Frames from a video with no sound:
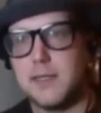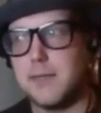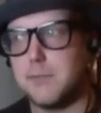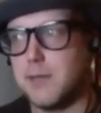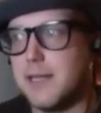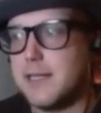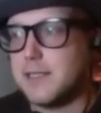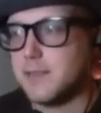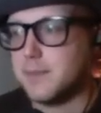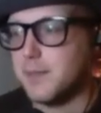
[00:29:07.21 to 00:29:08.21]
in
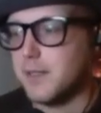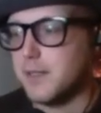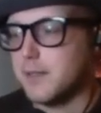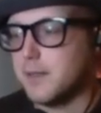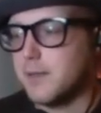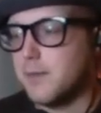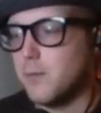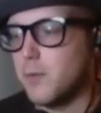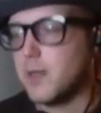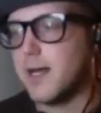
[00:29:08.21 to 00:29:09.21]
place, but
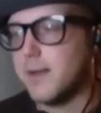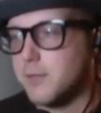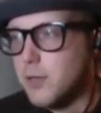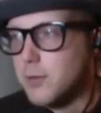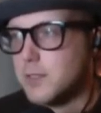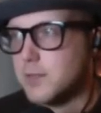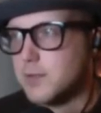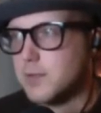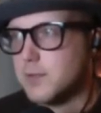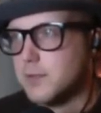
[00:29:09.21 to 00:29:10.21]
would I have
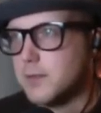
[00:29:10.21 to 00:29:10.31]
noticed,